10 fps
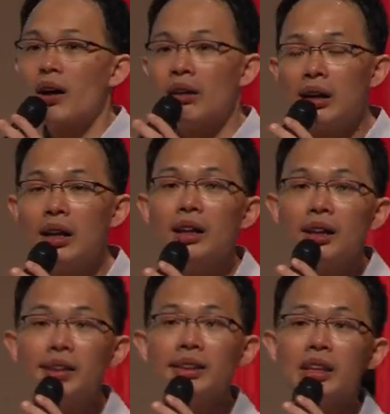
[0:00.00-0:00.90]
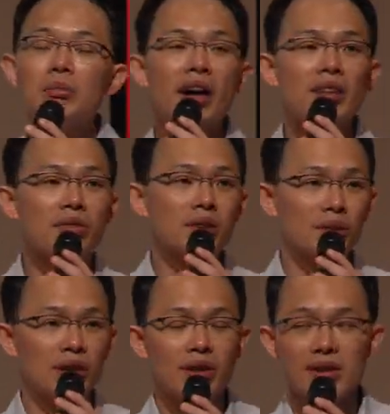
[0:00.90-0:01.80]
are clearly earmarked for
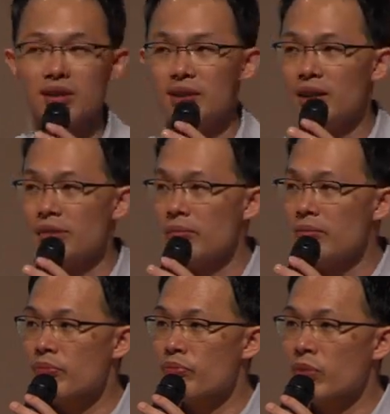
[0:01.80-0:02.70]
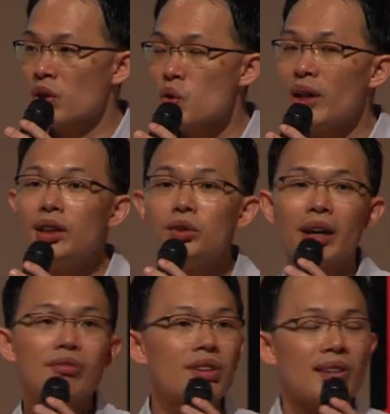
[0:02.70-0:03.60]
university. So I need
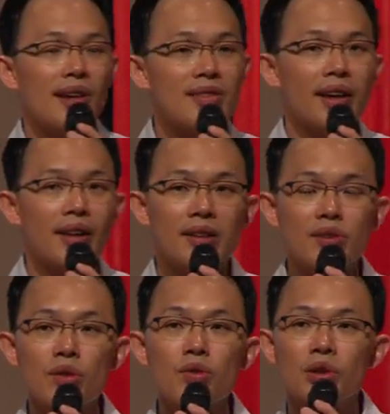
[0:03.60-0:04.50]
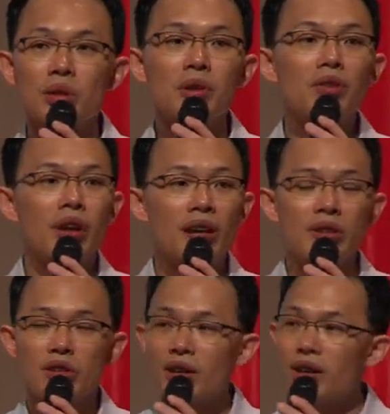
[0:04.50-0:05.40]
to emphasize that it's not suitable for
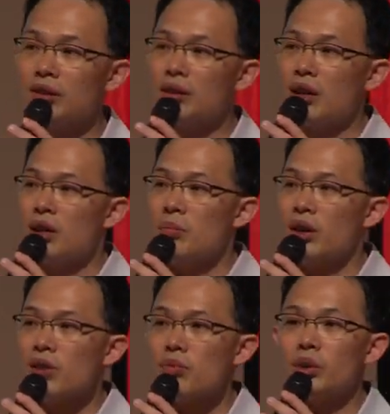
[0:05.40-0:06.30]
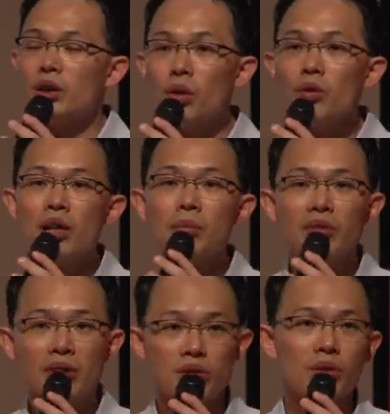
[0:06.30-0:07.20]
every child, because we know some
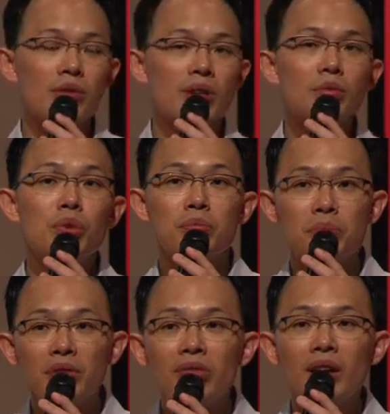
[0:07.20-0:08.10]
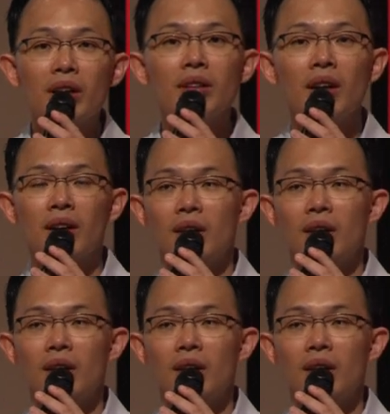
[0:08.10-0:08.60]
of the children would prefer